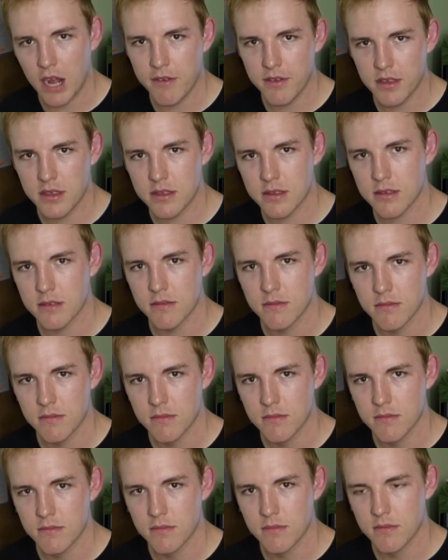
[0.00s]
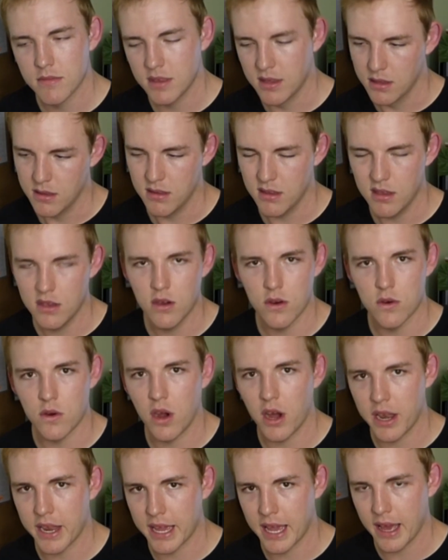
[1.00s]
Travis. You're
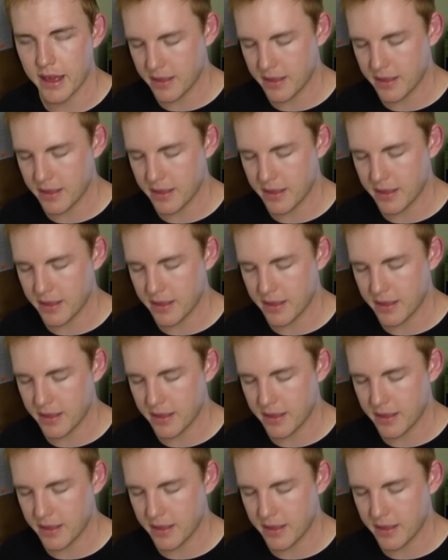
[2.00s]
right, I